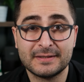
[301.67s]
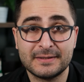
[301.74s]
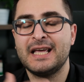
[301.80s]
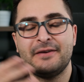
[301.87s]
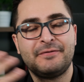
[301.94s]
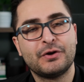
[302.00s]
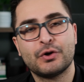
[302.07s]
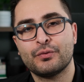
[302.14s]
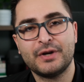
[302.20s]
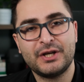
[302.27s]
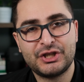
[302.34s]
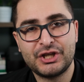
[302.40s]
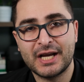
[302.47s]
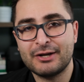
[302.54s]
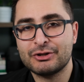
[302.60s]
If you're
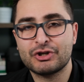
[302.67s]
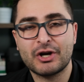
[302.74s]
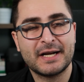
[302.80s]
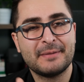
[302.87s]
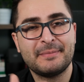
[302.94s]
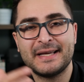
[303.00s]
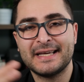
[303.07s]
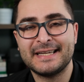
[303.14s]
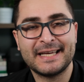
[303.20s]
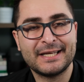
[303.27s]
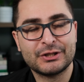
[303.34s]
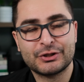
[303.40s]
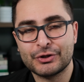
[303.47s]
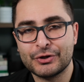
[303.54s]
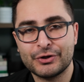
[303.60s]
reaching out trying to be an
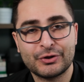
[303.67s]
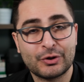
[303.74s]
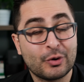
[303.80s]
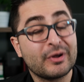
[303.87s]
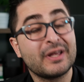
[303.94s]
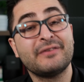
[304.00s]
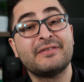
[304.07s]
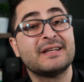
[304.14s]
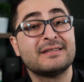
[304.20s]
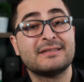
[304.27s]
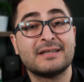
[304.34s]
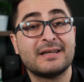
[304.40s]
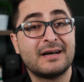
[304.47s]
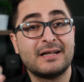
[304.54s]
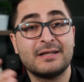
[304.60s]
intern or even
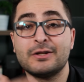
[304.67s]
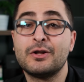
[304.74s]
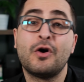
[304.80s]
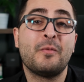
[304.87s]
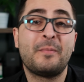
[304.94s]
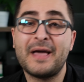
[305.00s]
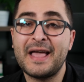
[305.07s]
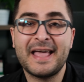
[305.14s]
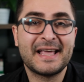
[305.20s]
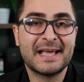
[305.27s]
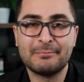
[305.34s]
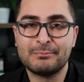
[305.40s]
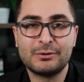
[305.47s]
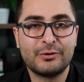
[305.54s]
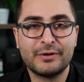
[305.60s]
a low-paying
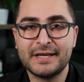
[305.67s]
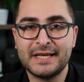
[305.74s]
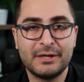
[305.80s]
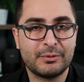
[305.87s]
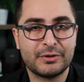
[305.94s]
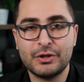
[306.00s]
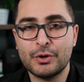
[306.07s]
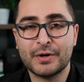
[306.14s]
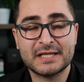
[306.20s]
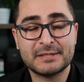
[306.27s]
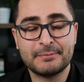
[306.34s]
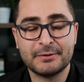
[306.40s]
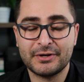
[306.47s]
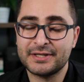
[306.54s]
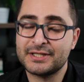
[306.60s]
employee with no
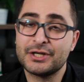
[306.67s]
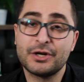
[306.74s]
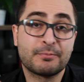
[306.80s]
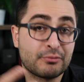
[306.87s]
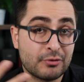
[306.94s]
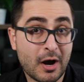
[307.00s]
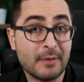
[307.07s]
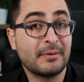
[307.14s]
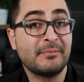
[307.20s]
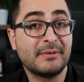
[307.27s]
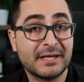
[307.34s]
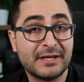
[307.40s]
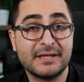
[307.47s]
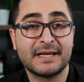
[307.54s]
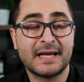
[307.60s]
experience, you're probably
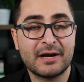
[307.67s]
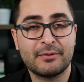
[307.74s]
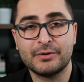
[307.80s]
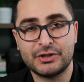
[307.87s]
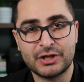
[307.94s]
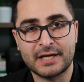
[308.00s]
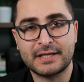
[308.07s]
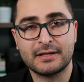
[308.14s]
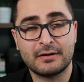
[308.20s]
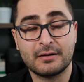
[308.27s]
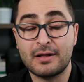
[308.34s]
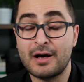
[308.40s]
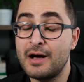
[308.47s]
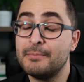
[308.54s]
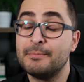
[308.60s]
going to get rejected a
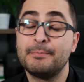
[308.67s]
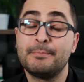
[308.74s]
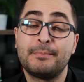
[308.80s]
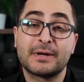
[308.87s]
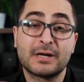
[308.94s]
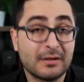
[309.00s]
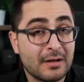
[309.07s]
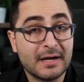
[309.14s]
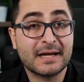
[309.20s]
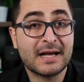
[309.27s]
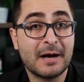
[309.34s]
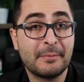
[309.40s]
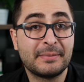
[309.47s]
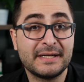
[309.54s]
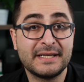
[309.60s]
lot. But a lot of
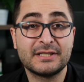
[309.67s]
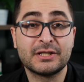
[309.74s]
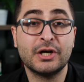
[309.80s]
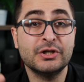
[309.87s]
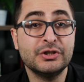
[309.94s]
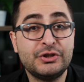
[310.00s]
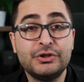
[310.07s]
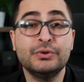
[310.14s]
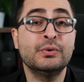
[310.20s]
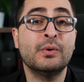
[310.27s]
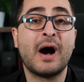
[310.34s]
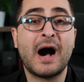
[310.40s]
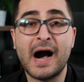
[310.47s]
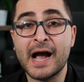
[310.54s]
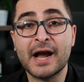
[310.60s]
companies do
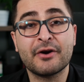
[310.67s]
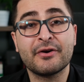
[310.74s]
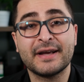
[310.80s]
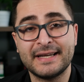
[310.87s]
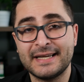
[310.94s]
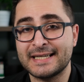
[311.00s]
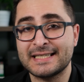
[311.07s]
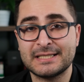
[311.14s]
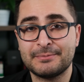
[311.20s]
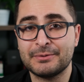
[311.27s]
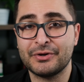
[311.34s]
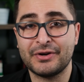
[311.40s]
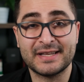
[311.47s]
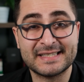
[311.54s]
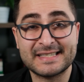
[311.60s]
hire
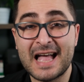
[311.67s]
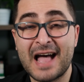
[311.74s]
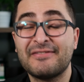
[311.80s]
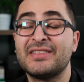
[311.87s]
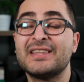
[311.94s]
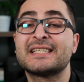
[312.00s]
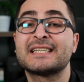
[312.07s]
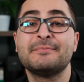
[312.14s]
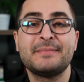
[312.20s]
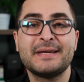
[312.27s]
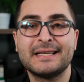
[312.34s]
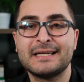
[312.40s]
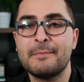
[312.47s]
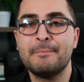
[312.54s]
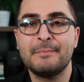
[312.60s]
inexperienced staff, and this can be
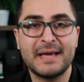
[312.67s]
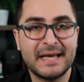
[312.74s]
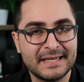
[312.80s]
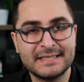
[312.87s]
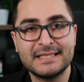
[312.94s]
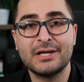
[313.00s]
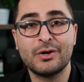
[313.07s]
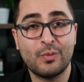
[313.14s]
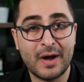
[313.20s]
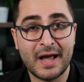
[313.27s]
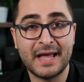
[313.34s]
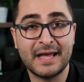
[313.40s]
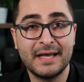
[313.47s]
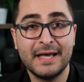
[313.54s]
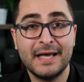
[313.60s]
an amazing
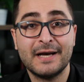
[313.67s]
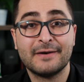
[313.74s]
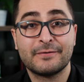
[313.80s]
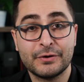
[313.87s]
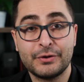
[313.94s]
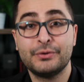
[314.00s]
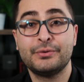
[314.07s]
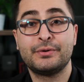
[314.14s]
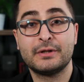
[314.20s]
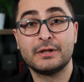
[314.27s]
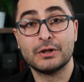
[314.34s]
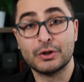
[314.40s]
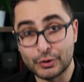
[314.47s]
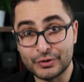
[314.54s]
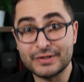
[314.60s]
way for you to
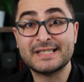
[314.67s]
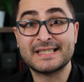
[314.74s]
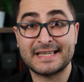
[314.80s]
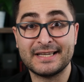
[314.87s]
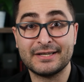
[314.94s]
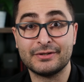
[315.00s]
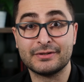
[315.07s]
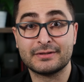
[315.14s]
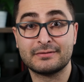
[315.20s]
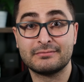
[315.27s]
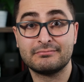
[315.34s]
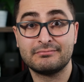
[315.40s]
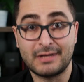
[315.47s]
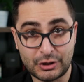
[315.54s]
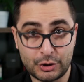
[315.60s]
learn skills
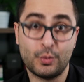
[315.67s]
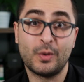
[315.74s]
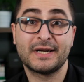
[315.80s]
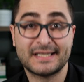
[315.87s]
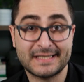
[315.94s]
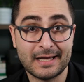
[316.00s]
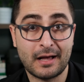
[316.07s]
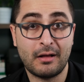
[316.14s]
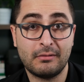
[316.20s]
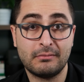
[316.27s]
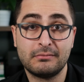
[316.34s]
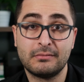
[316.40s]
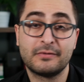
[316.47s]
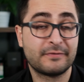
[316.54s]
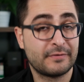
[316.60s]
that you want to sell
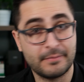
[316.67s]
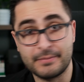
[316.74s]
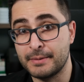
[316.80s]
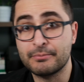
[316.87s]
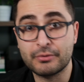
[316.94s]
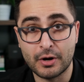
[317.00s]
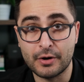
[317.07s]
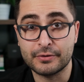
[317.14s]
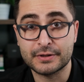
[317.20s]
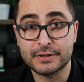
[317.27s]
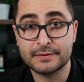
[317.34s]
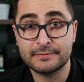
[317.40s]
from the pros.